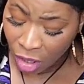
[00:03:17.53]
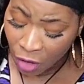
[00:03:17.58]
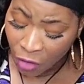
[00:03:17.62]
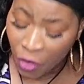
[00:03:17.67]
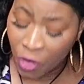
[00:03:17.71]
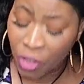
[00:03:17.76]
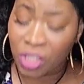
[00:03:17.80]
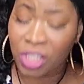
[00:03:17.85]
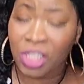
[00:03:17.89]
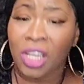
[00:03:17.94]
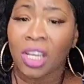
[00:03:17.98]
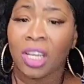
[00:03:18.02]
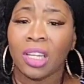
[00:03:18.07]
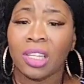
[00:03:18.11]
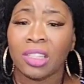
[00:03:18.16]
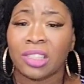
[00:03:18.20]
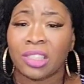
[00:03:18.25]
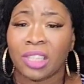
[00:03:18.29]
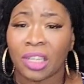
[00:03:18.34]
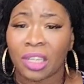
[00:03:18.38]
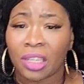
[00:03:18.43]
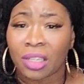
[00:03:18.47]

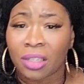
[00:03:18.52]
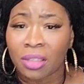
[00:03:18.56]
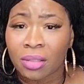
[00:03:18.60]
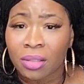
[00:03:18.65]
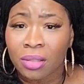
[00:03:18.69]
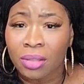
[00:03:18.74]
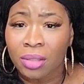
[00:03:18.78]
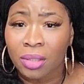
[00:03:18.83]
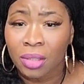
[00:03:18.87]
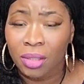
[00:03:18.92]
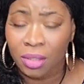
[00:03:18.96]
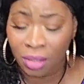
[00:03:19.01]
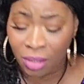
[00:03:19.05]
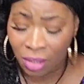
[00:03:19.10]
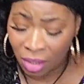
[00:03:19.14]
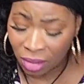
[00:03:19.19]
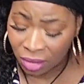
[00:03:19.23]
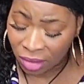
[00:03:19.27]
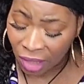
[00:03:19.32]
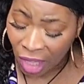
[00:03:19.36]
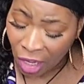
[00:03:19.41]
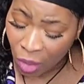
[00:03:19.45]
Fertility.
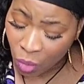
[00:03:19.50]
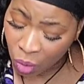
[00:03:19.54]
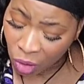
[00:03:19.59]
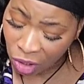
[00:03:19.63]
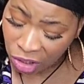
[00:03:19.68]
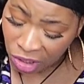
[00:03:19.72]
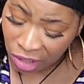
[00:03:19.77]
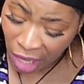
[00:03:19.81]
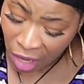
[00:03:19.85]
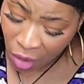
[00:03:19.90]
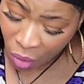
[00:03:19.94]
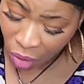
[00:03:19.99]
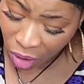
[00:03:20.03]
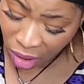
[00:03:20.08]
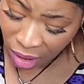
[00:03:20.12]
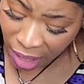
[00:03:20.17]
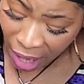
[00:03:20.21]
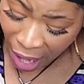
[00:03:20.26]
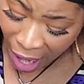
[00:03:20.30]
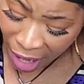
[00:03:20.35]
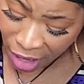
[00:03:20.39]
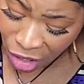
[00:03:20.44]
They wish they would have
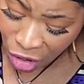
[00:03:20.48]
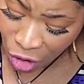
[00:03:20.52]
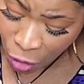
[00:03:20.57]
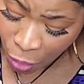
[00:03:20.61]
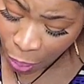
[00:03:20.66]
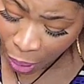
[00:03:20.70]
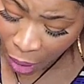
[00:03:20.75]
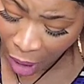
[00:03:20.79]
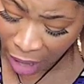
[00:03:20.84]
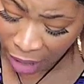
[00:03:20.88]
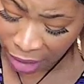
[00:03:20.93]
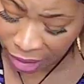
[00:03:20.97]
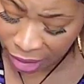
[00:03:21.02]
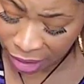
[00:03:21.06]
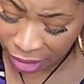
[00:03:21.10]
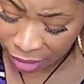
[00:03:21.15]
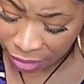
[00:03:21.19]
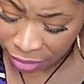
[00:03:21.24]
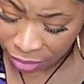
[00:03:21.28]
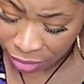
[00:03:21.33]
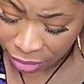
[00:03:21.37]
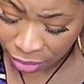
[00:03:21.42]
got you pregnant.
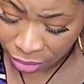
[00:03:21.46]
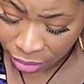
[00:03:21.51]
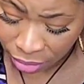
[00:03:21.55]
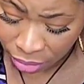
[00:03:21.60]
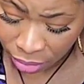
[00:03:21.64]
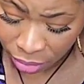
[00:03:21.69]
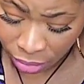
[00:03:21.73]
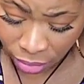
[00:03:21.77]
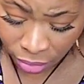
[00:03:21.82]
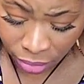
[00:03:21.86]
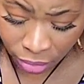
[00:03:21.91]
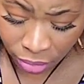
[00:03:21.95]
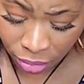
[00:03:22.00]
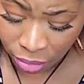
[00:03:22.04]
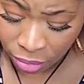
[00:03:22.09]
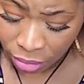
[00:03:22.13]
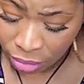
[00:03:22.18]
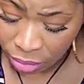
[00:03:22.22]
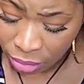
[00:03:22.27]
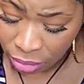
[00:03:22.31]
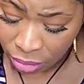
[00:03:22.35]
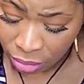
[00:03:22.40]

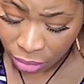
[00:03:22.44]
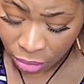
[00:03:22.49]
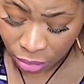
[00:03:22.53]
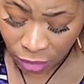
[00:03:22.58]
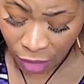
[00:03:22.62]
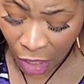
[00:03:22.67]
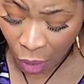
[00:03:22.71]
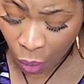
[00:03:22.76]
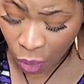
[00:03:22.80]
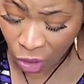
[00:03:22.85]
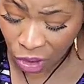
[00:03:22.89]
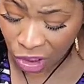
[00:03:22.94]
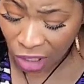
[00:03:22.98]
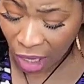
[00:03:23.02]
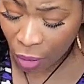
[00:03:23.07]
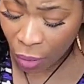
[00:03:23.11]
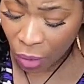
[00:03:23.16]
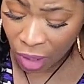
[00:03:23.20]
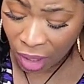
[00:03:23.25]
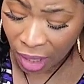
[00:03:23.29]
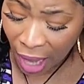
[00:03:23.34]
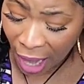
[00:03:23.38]
They wish they
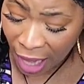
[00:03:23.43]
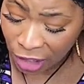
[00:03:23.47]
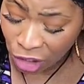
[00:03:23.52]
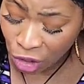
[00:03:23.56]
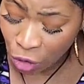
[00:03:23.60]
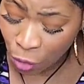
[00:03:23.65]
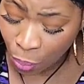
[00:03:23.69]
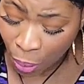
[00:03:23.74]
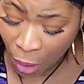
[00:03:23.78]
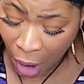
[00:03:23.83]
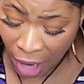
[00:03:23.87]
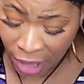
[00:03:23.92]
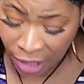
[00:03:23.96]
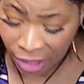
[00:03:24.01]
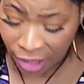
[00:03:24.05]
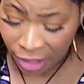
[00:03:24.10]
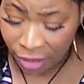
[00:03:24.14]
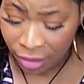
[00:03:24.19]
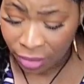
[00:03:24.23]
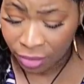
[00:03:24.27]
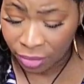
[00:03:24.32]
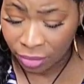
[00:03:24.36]
would have got you pregnant.